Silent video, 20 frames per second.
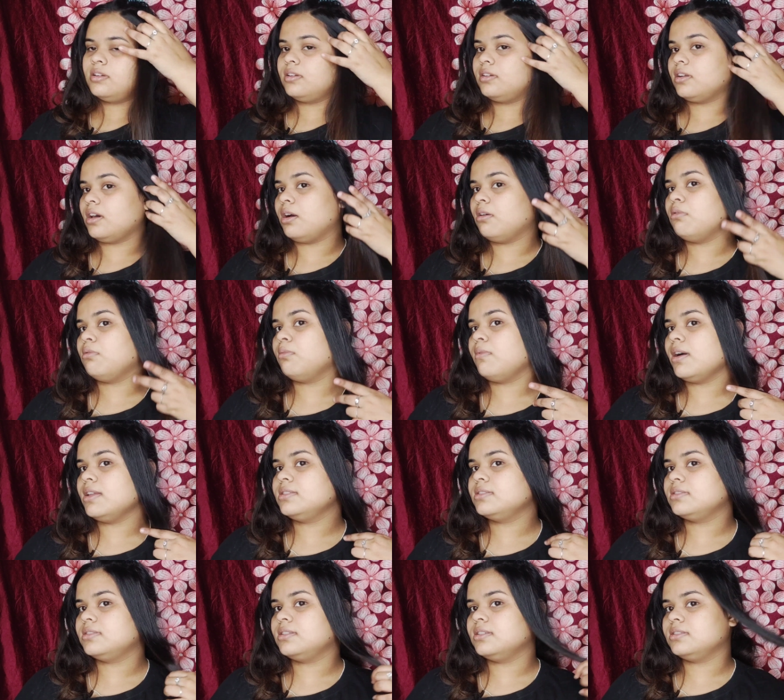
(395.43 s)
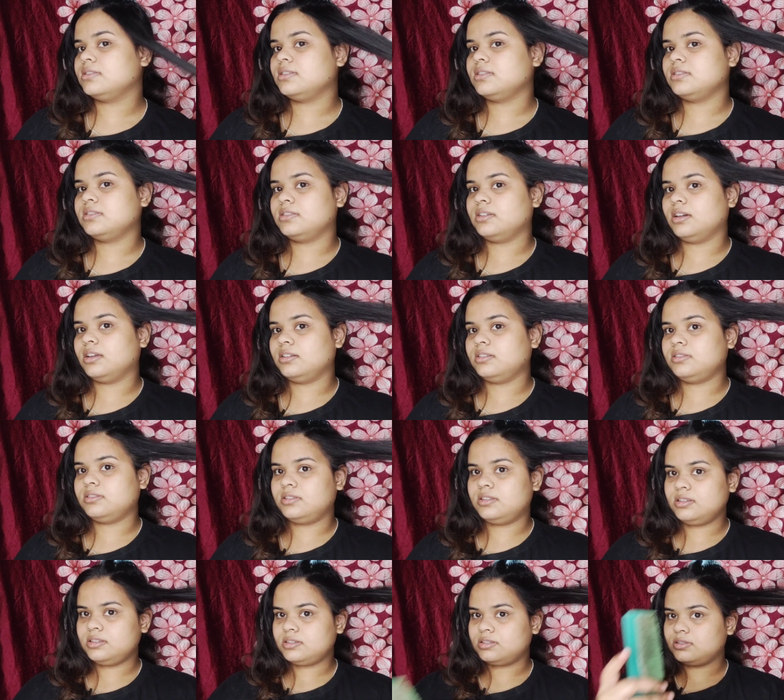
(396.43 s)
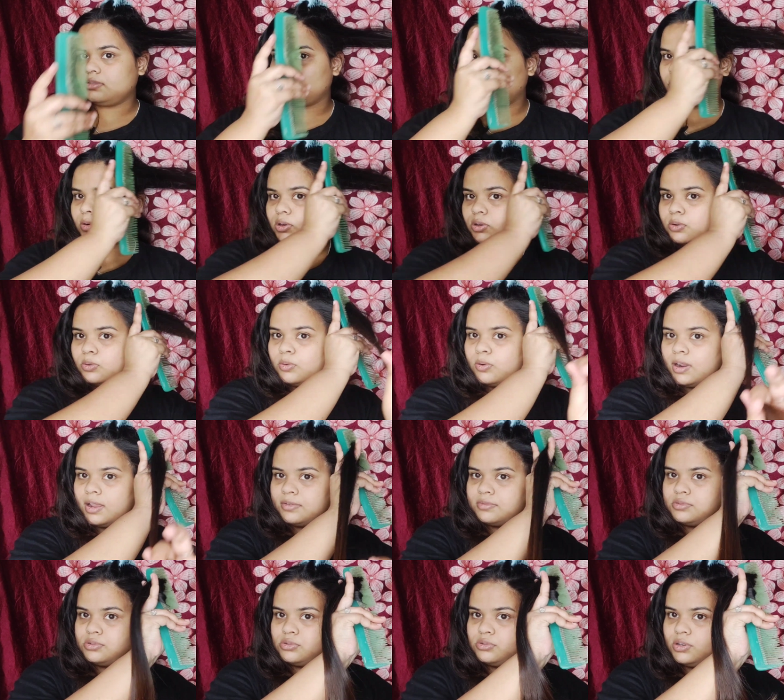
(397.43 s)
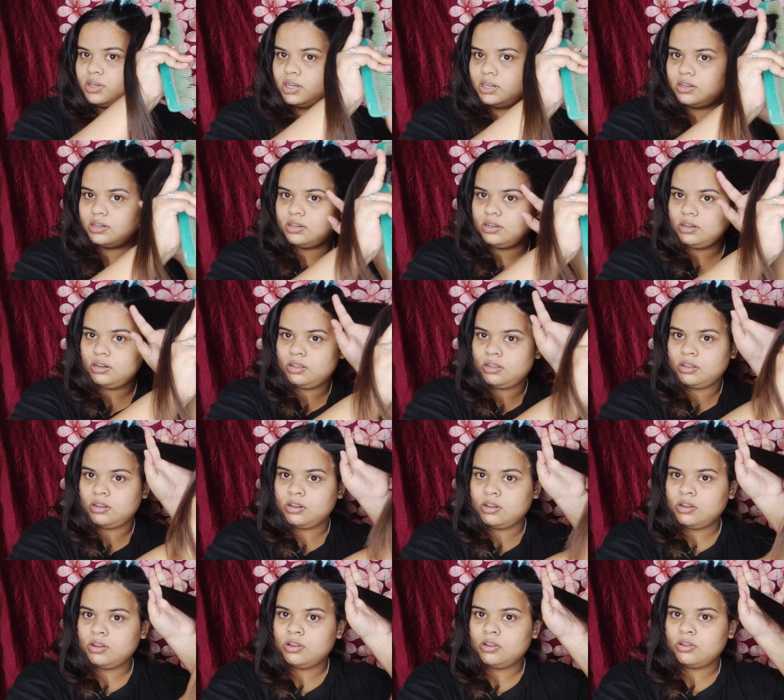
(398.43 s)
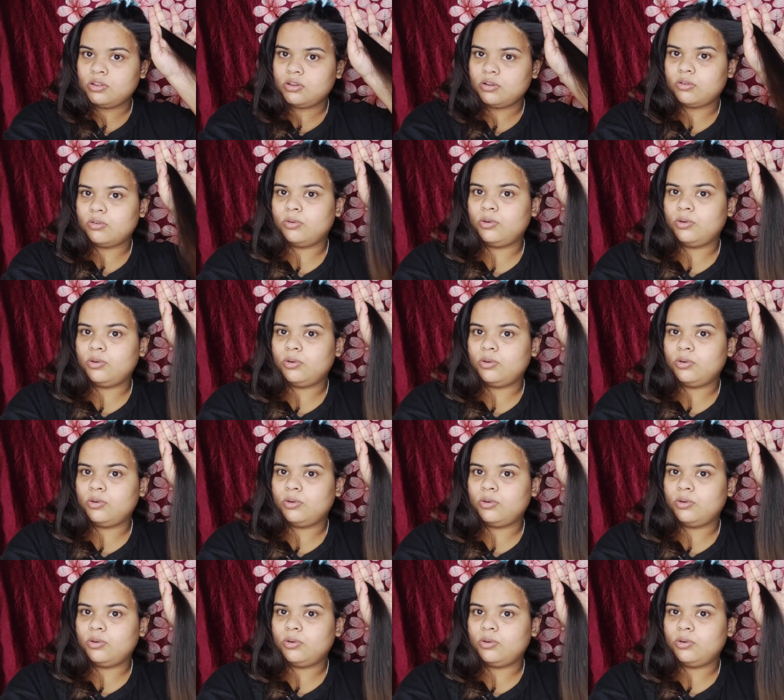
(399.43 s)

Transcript: Now once this is done, this what you have straightened, you're